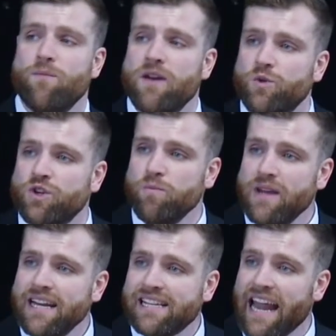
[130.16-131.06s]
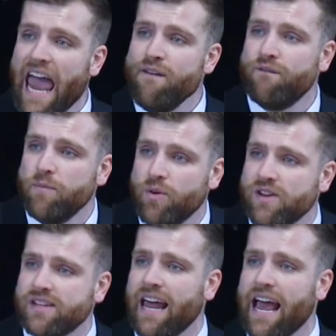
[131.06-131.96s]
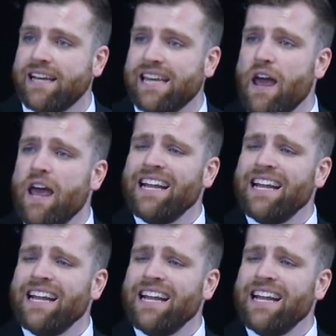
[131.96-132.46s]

image, which means that every person has